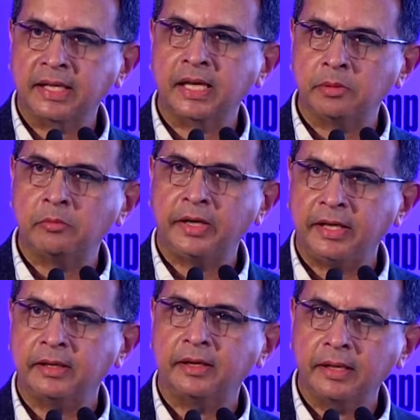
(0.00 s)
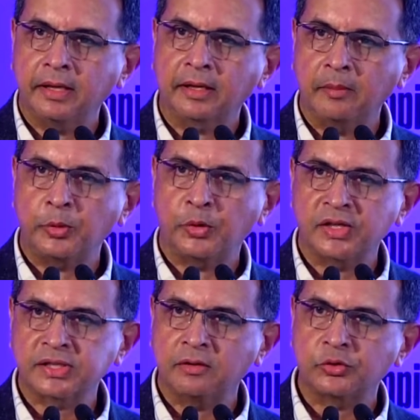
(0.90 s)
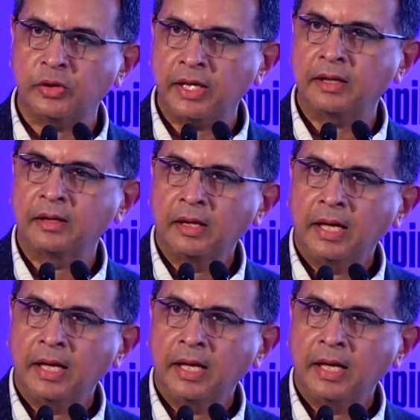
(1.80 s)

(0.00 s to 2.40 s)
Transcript: capability the computers give today,